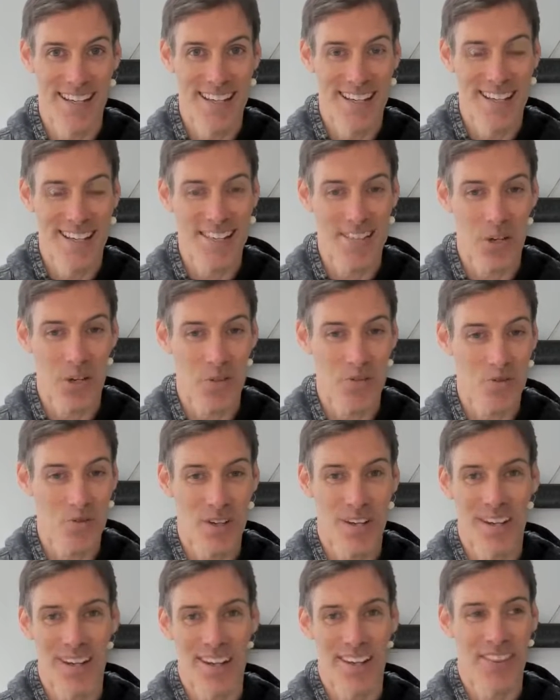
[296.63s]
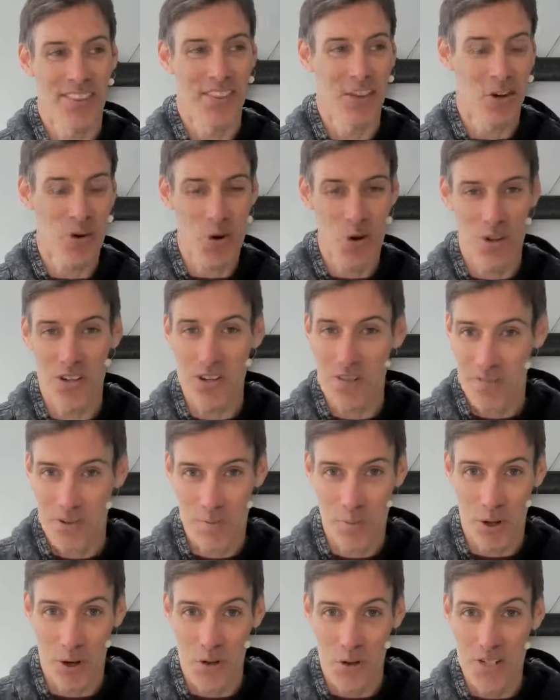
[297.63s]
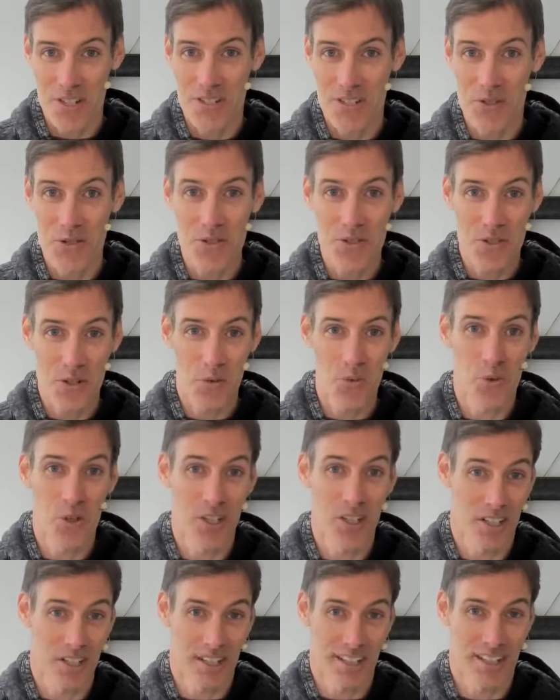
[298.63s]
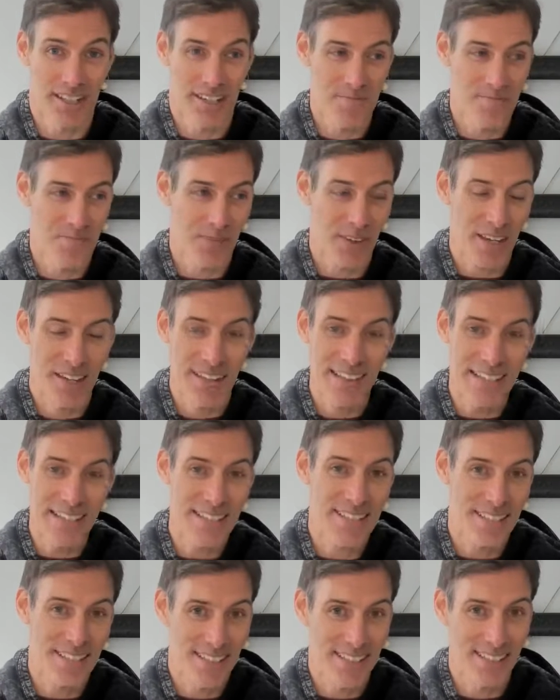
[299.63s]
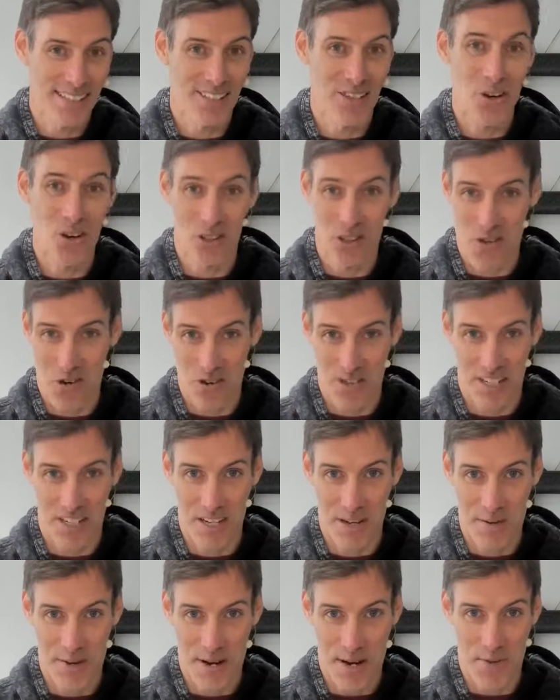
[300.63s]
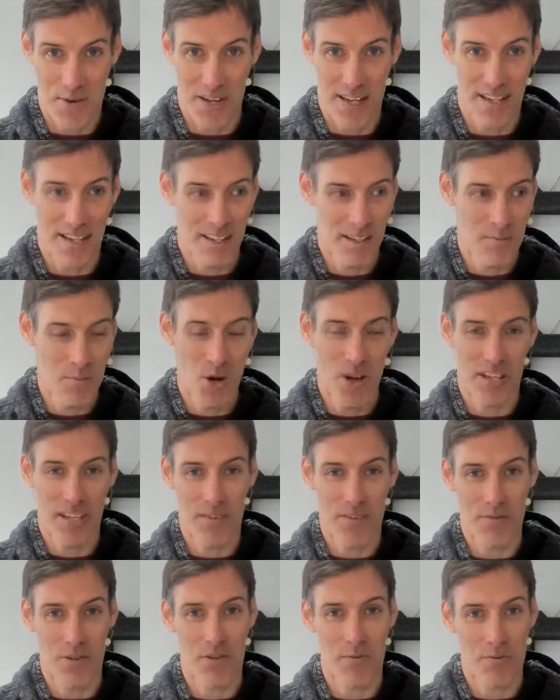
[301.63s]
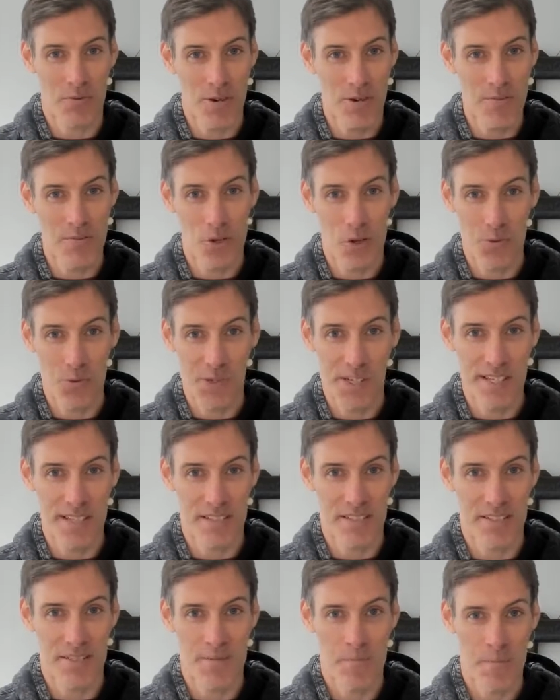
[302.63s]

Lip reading: So the all or nothing approach does not work. At least not long term anyway. It might give you 3 or 4 weeks,